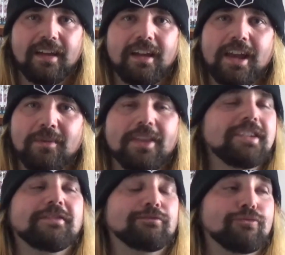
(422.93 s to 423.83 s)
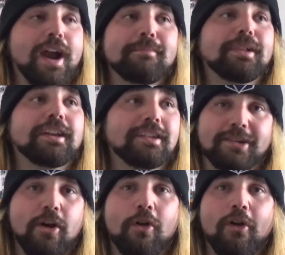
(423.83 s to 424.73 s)
Anyway, this rambling has
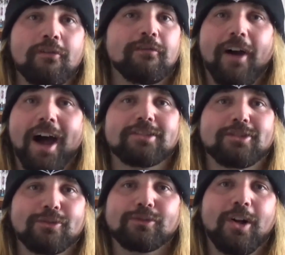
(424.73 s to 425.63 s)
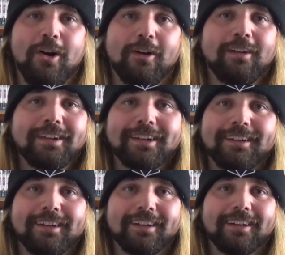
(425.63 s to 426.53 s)
gone on far too long.
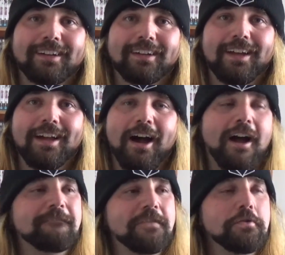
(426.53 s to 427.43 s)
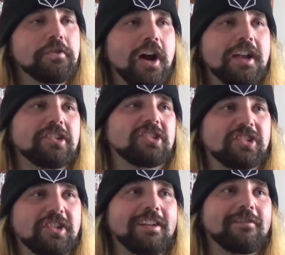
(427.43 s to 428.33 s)
I feel kind of
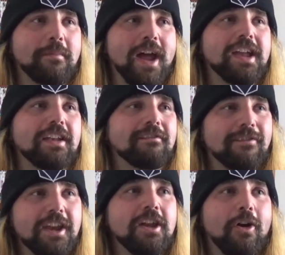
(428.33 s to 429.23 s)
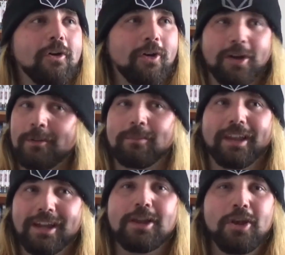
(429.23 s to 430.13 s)
stink for making a video on a
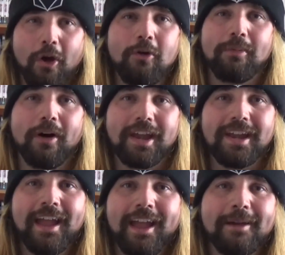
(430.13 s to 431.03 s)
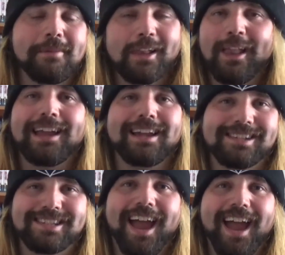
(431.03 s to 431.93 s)
complete nobody. But like I
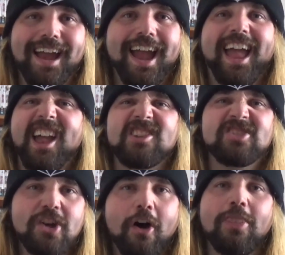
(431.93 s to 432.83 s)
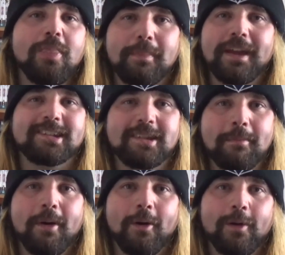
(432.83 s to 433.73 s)
say, not in the best of
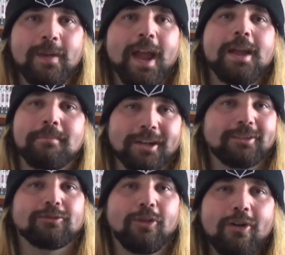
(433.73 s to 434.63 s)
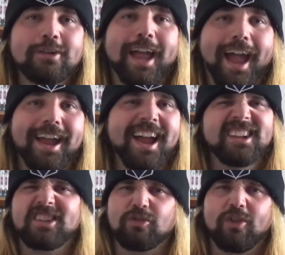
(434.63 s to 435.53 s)
mood. He picked the wrong day
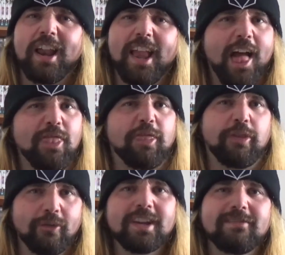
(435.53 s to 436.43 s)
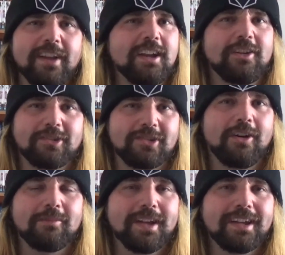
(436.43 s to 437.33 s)
to crank out 3 videos
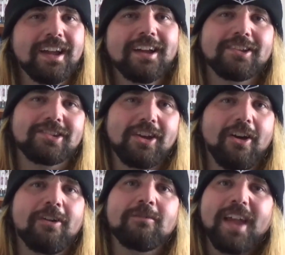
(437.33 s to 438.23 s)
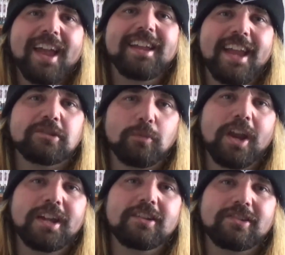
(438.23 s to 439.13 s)
on me. So, he gets what
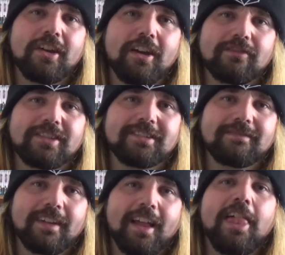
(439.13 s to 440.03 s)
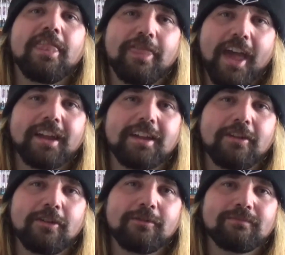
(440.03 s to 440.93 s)
he deserves. Thank
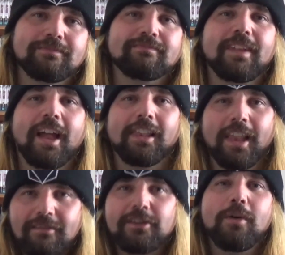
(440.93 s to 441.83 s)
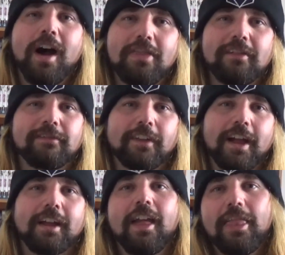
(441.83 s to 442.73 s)
you. Love you, Arthur
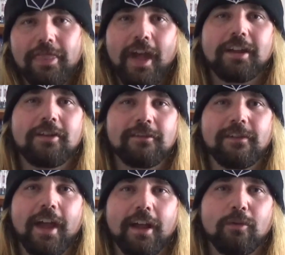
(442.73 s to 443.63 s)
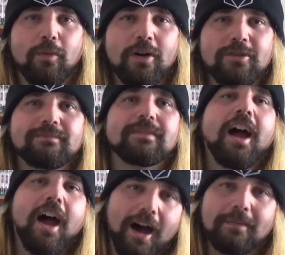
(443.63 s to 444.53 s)
Flick. Thank you for that quote.
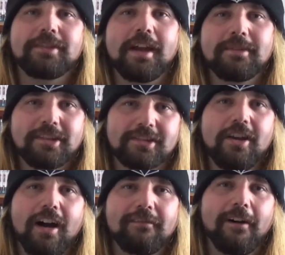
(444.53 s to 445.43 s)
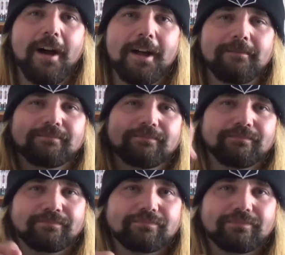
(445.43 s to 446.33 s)
I'm Damian Skyfire.
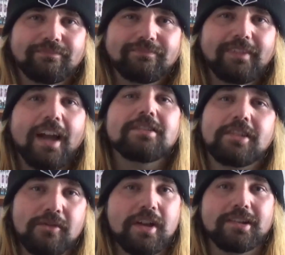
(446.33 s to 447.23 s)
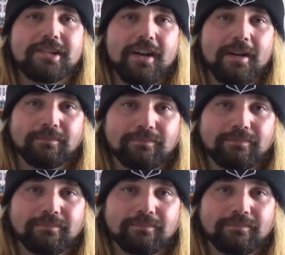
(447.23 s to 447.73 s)
Till next time.